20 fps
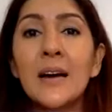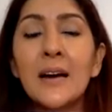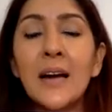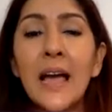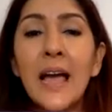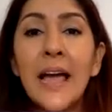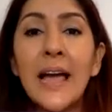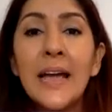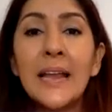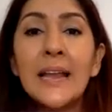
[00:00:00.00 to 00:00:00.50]

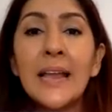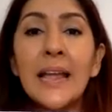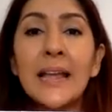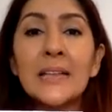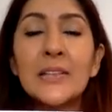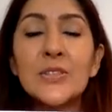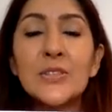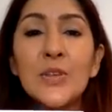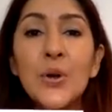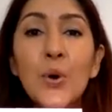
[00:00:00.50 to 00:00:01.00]

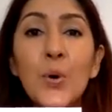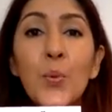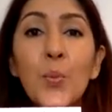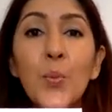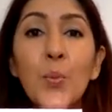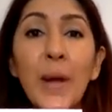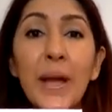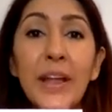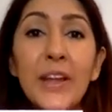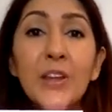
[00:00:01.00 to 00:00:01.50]
And
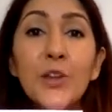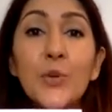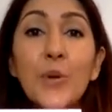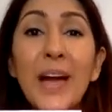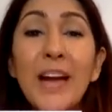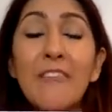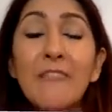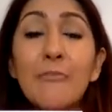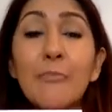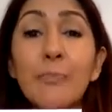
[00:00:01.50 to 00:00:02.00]
so when you
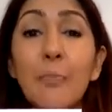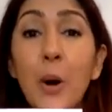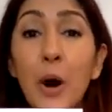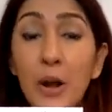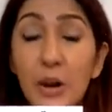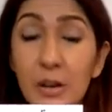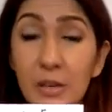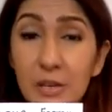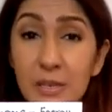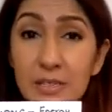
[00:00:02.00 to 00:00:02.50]
have
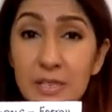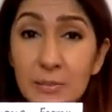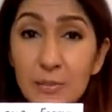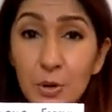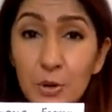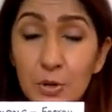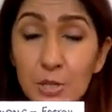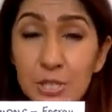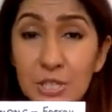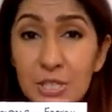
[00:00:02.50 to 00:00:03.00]
bottled
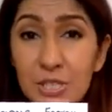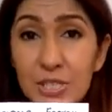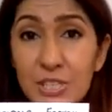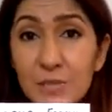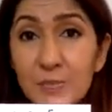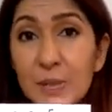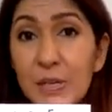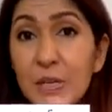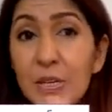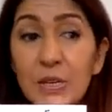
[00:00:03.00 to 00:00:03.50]

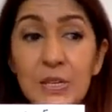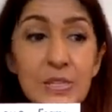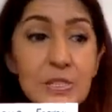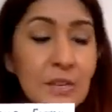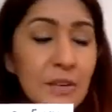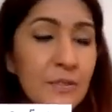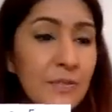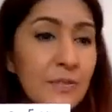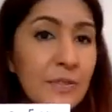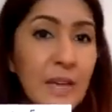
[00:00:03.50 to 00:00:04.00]
emotions
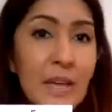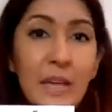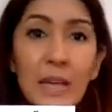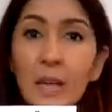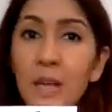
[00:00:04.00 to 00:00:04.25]
because of